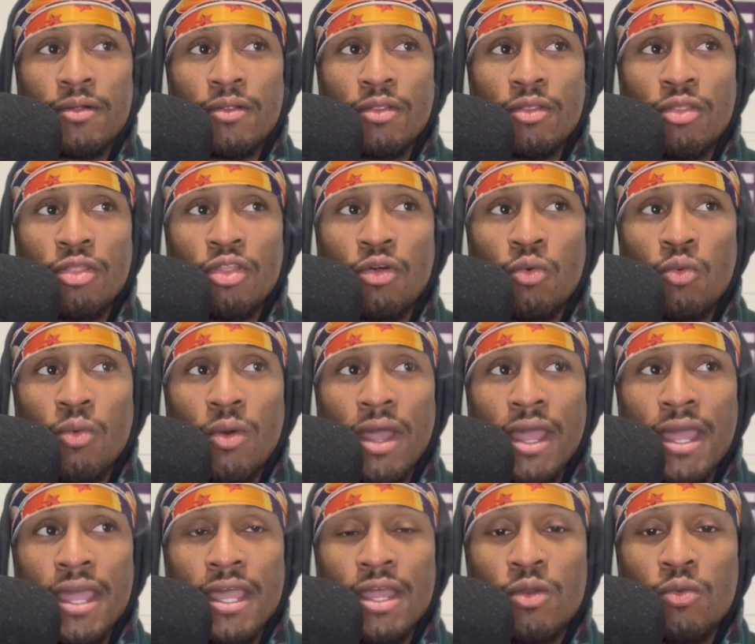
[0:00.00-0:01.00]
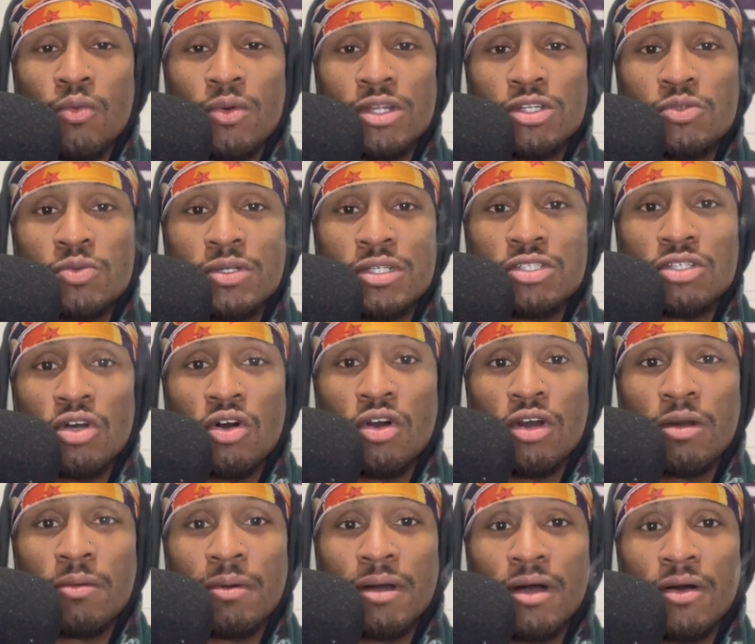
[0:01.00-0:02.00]
the way in which we
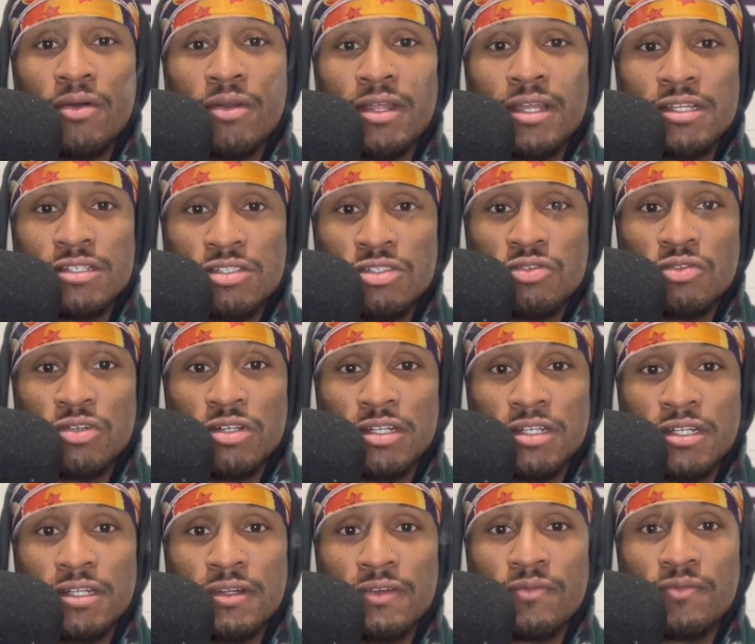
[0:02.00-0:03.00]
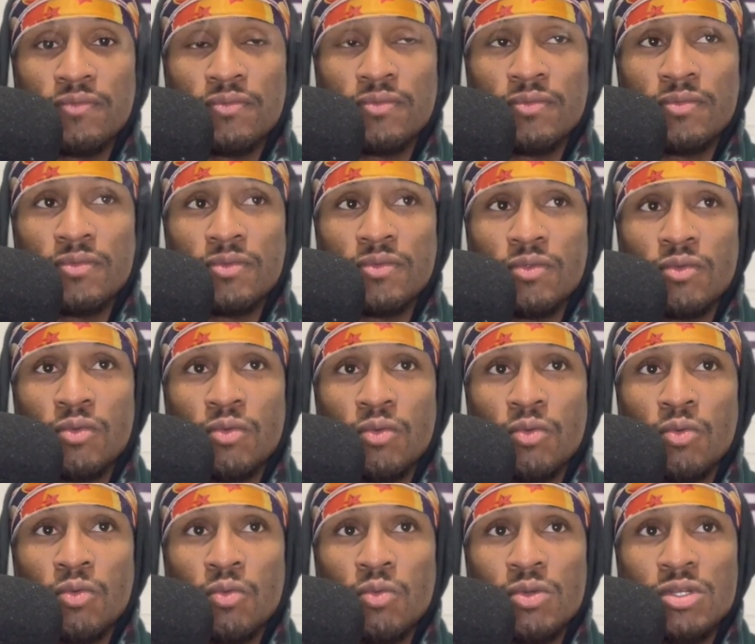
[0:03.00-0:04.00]
talk about history,
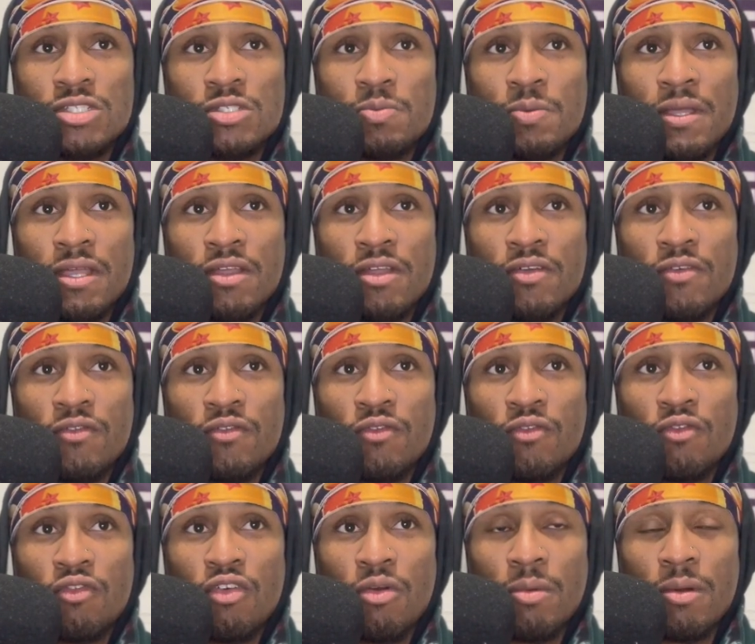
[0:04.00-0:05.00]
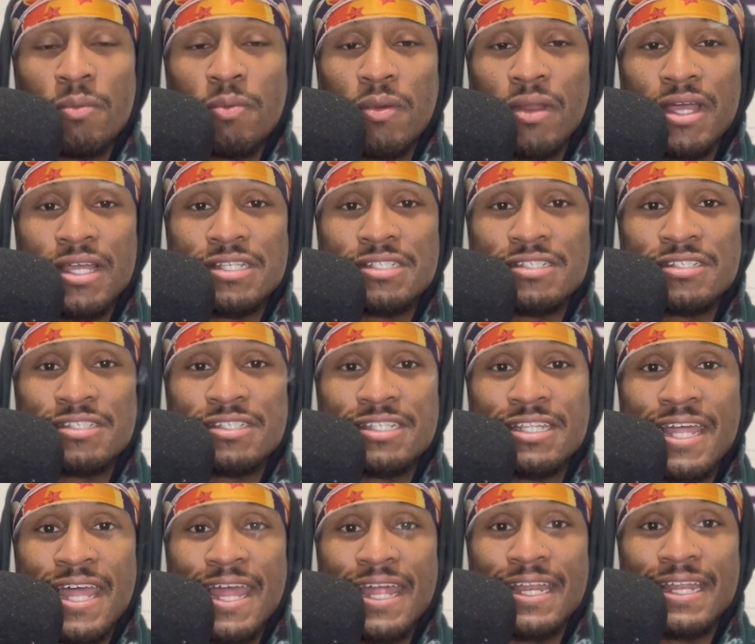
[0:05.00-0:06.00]
we speak from a place
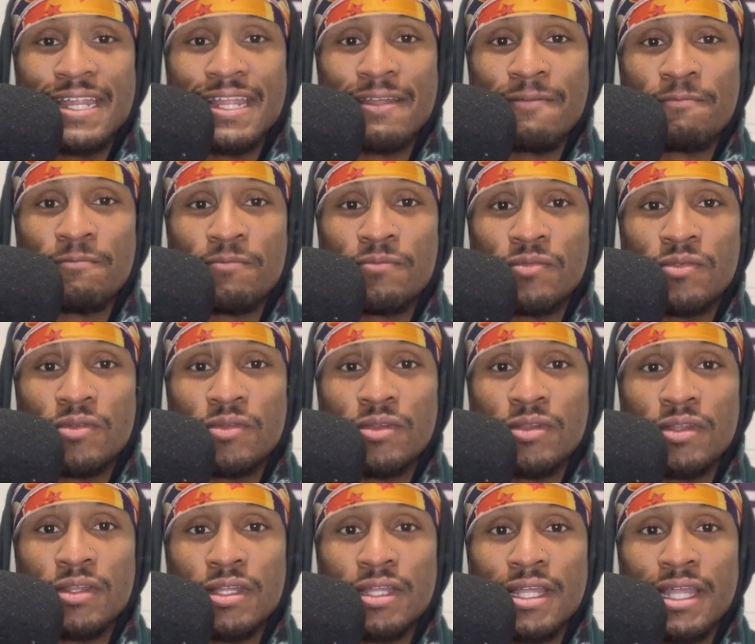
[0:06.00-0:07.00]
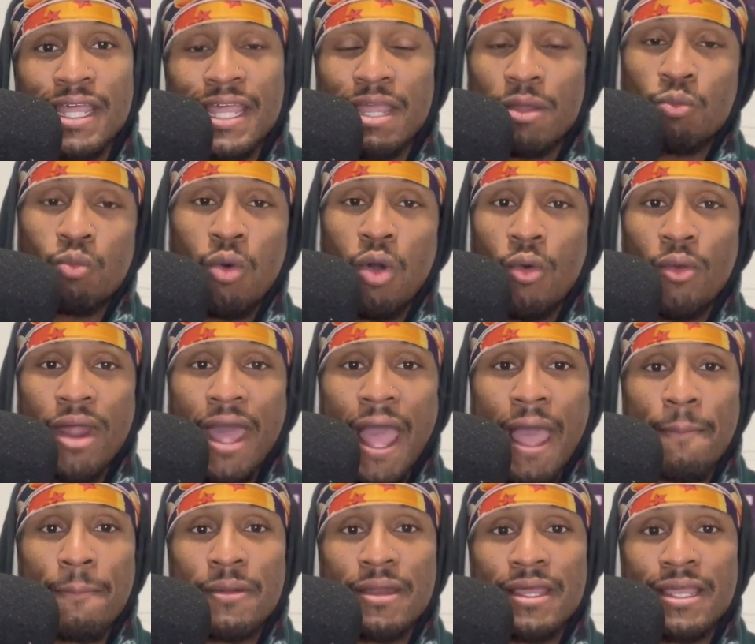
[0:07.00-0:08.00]
that it won't
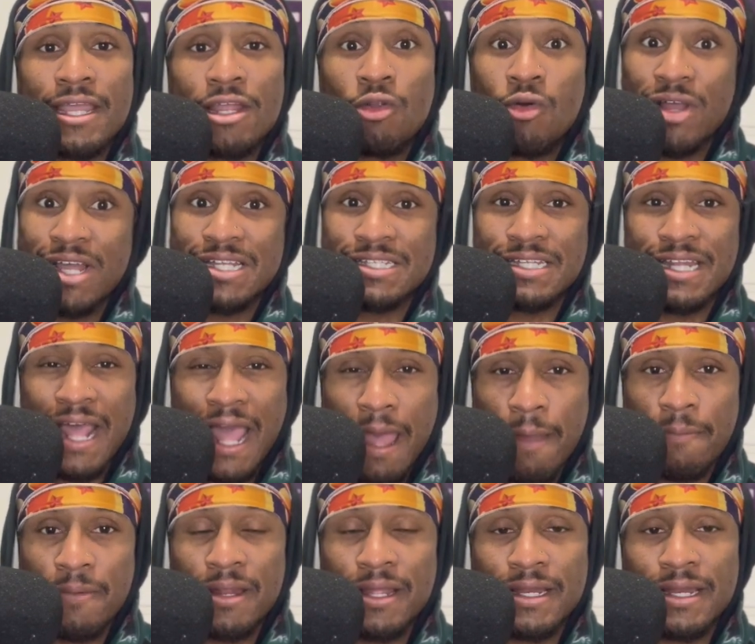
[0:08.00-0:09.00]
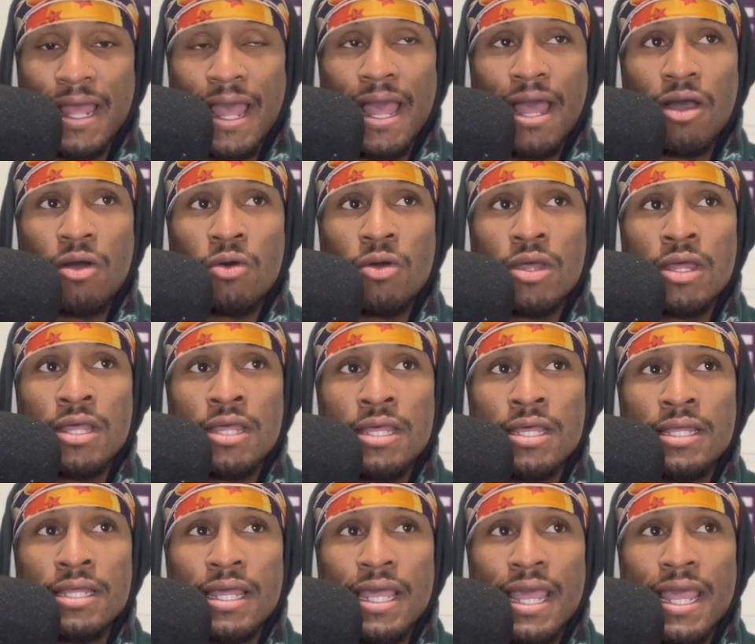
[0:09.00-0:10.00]
happen again, or isn't happening now.
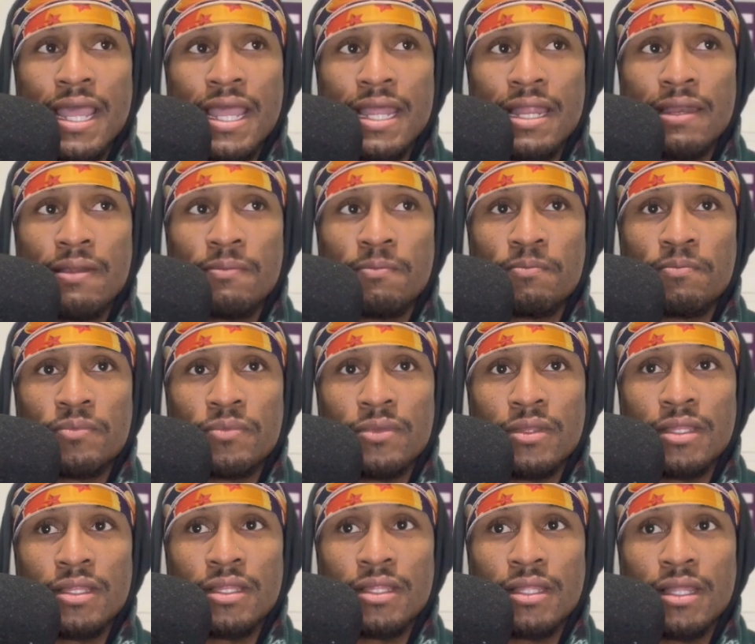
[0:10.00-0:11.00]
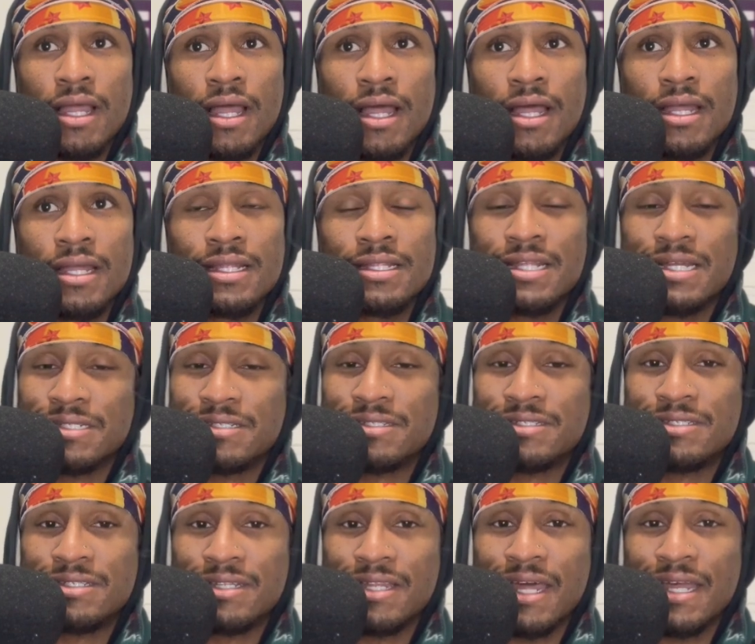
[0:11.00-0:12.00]
And
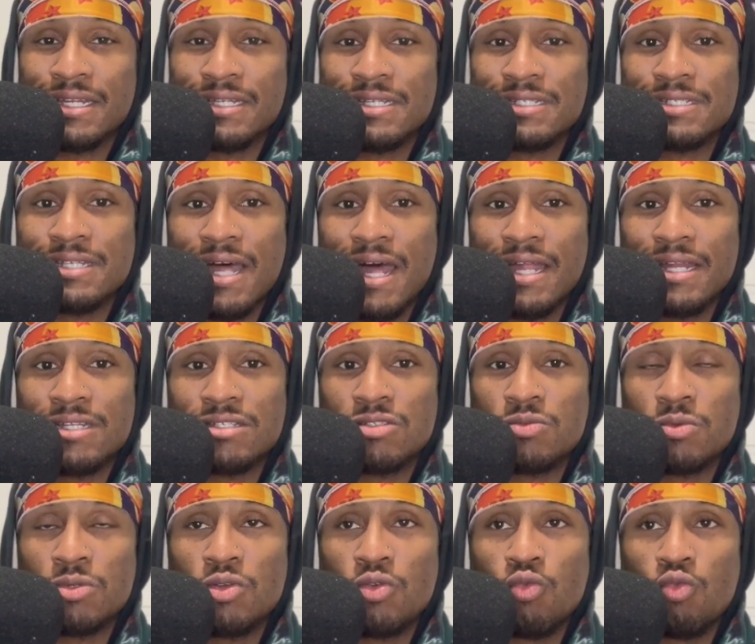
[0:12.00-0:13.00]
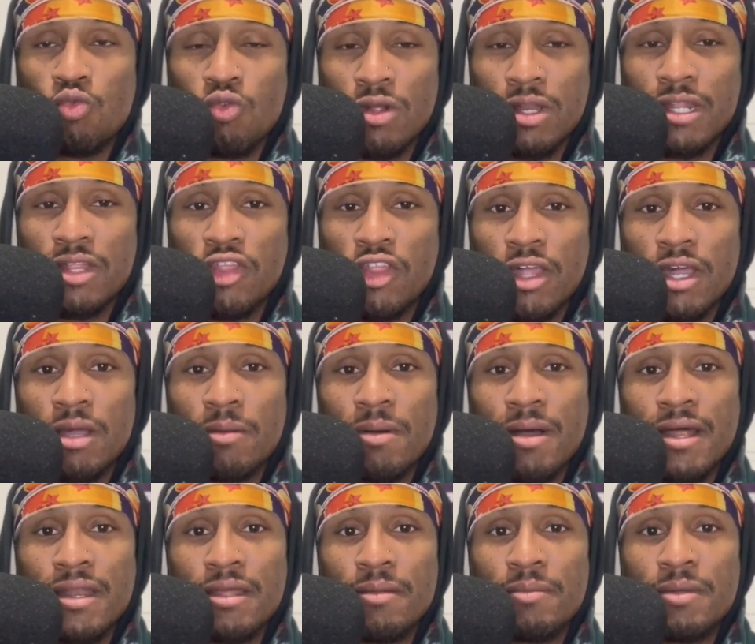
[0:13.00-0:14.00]
that's like dishonest when you really think
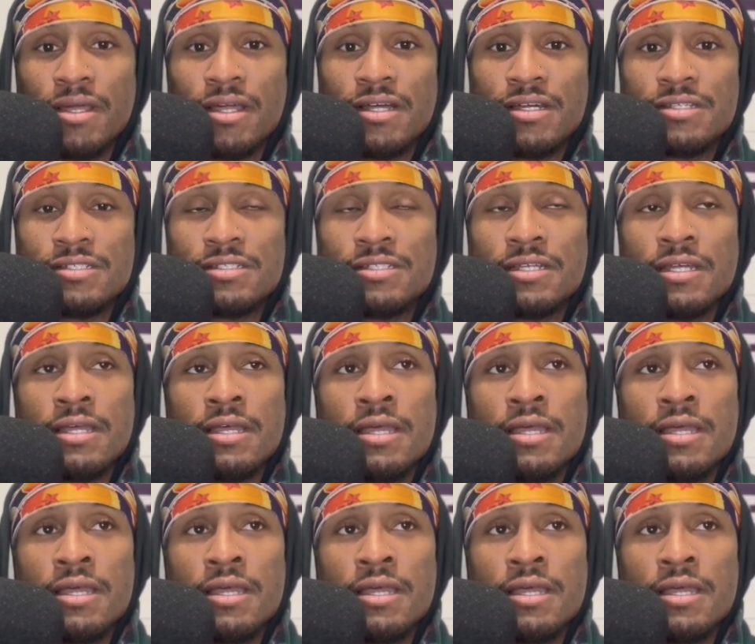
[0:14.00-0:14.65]
about it, because